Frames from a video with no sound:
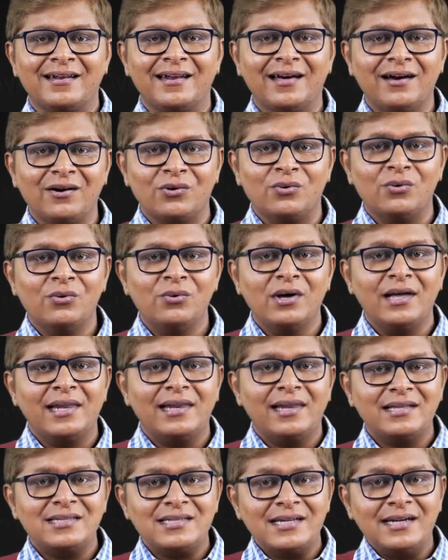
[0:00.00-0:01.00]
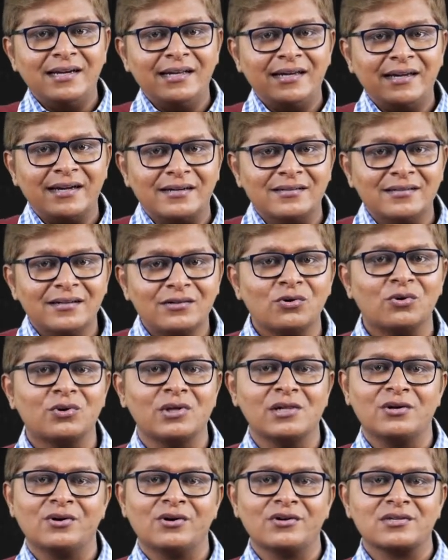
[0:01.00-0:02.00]
Now let's indicate the
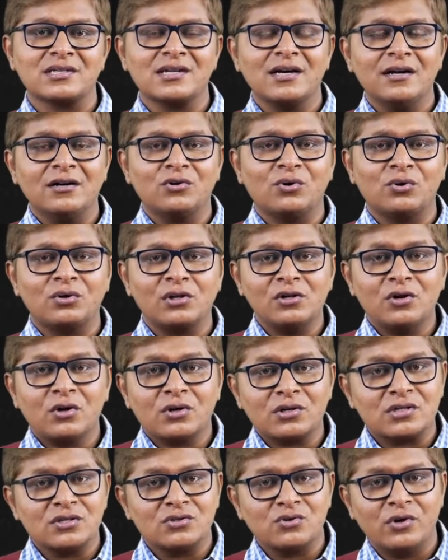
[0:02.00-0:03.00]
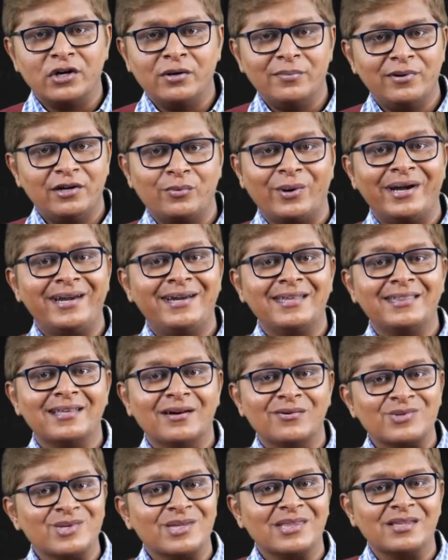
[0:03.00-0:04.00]
total cost. Total cost is going to be
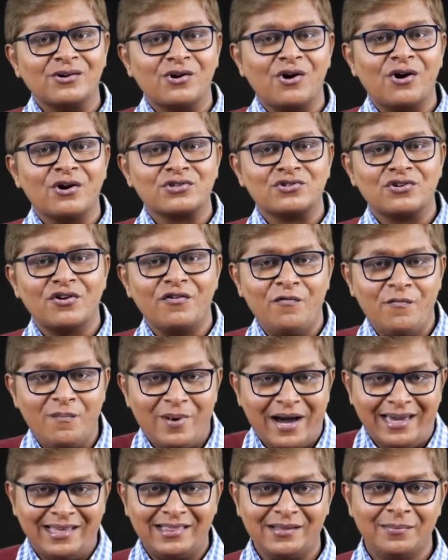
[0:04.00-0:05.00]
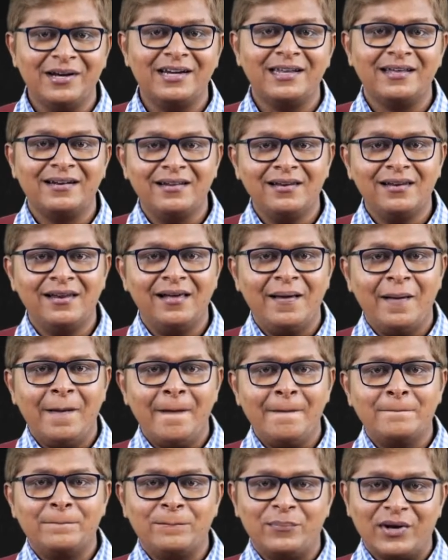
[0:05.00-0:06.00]
20,000, the cost of buying the material,
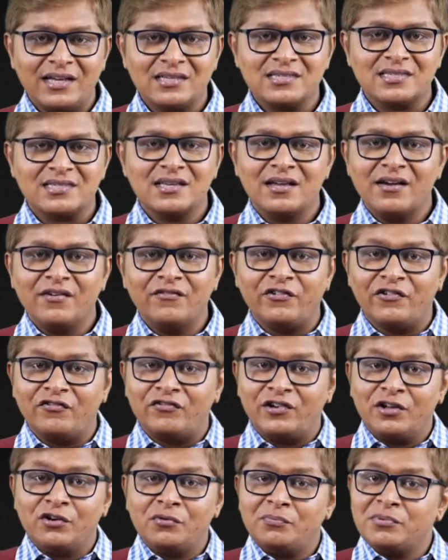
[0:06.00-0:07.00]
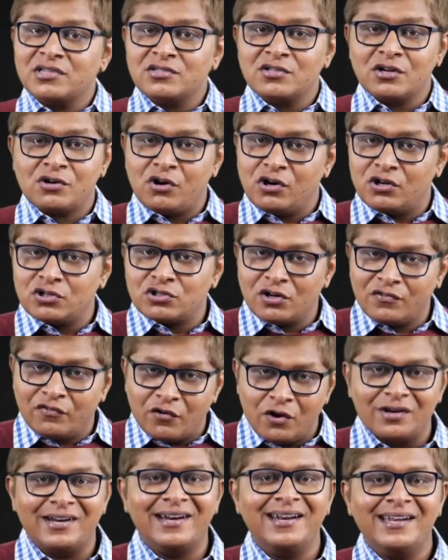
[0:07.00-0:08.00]
plus 50 rupees the cost
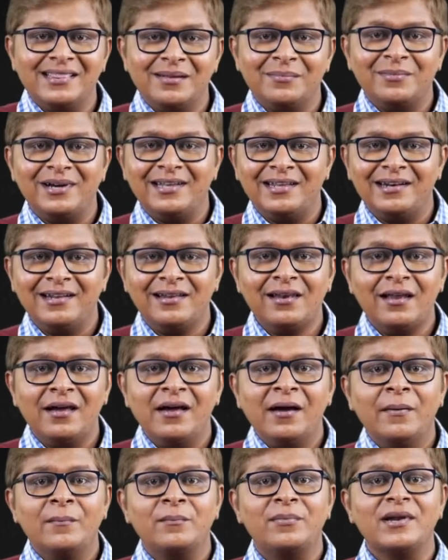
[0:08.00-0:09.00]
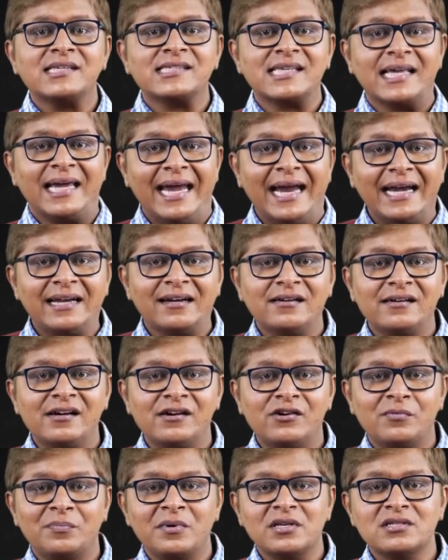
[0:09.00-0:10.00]
of ordering the material, plus
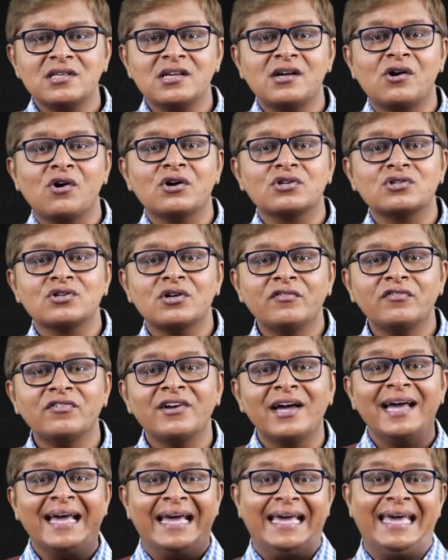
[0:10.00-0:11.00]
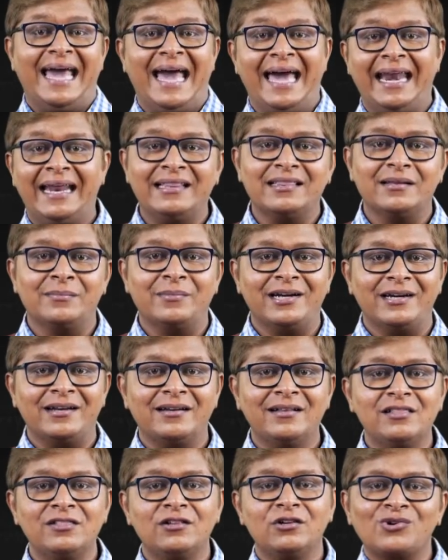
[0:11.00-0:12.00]
800 rupees the cost of carrying the
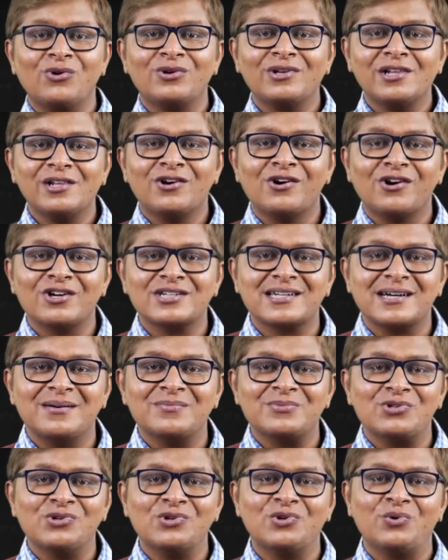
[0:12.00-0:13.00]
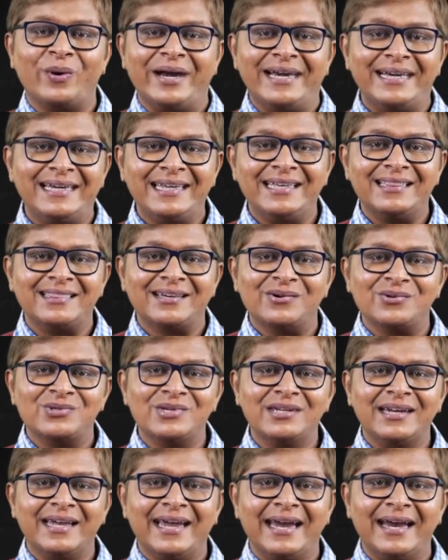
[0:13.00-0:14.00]
material. Total cost comes to
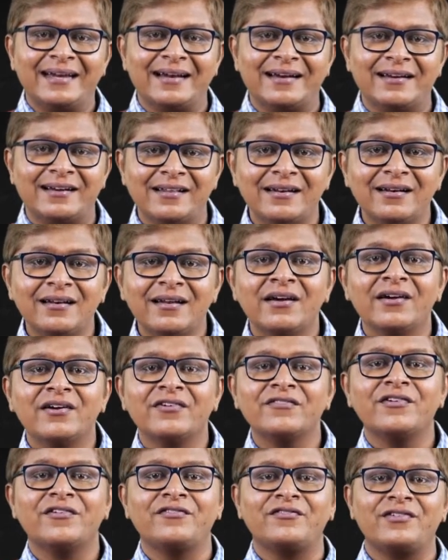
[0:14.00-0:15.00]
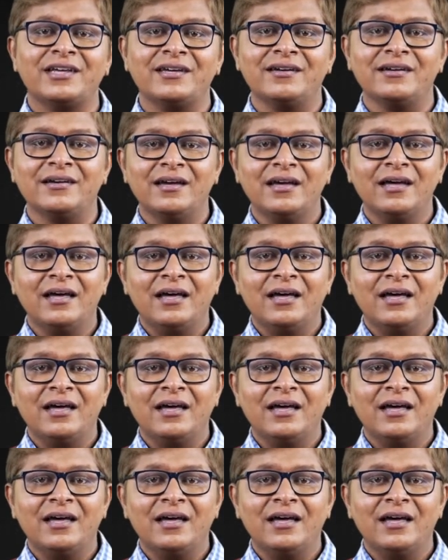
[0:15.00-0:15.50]
20,850.